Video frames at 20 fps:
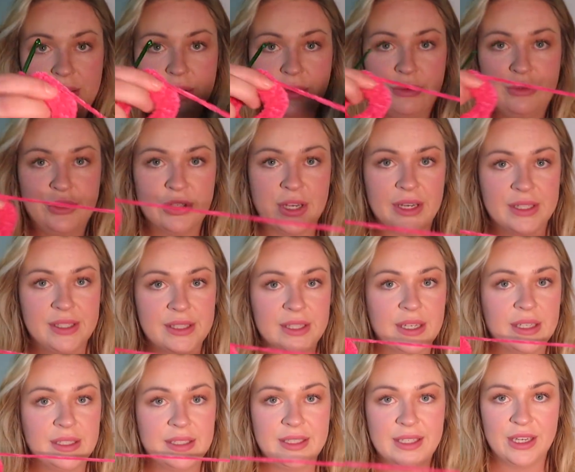you just
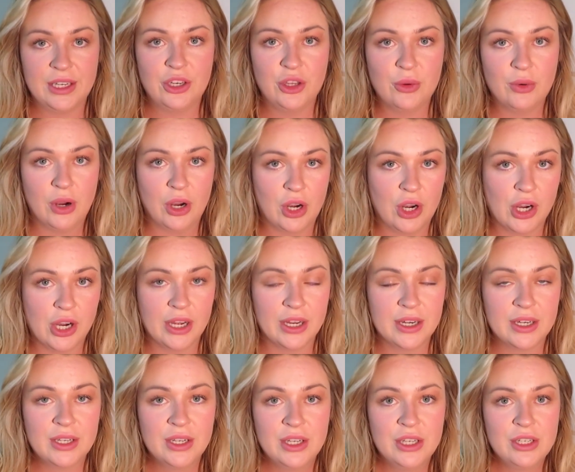continue
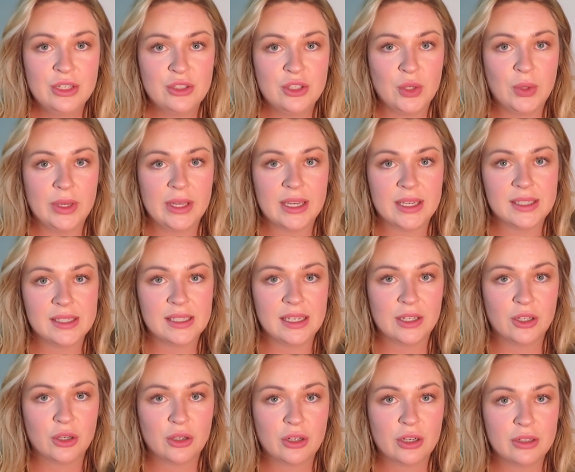on doing a
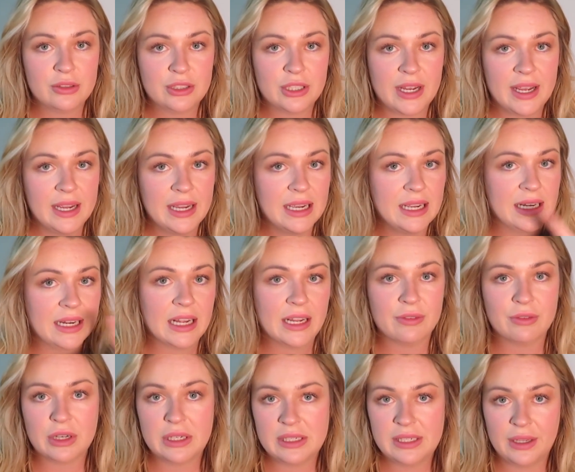single crochet and
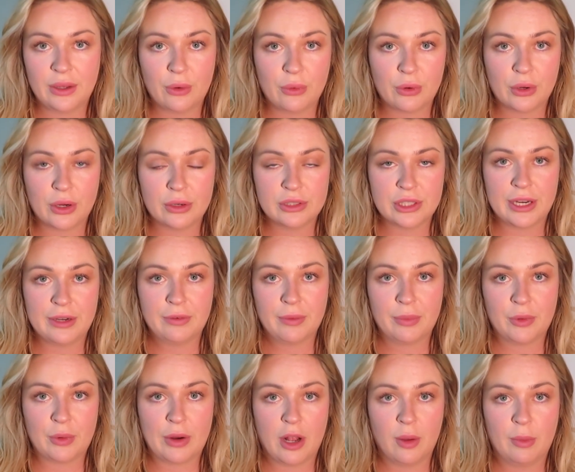every single crochet from
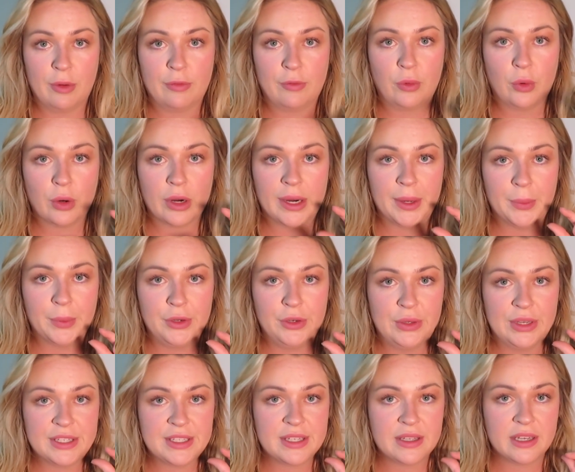the round before, and when you
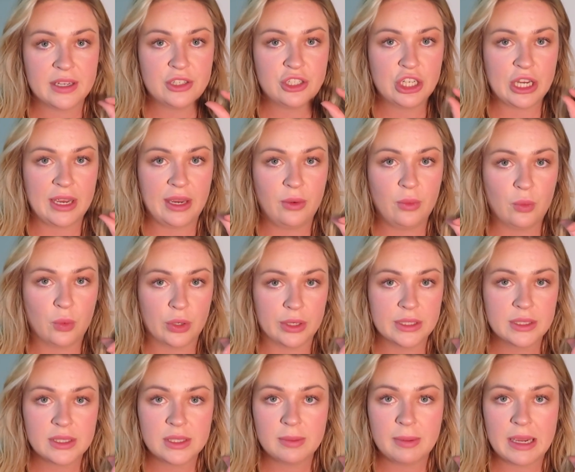get to that chain
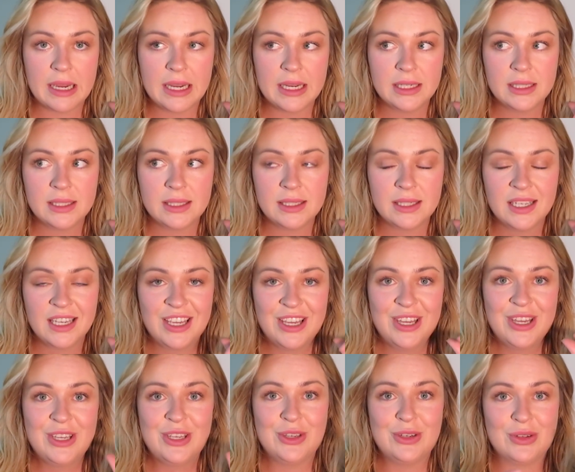1 space,
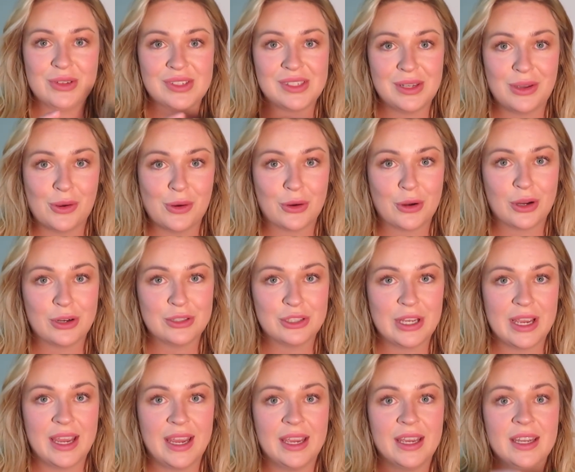you do single
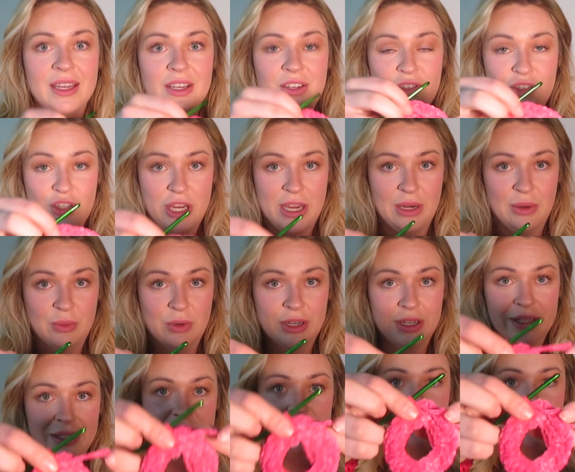crochet, chain 1,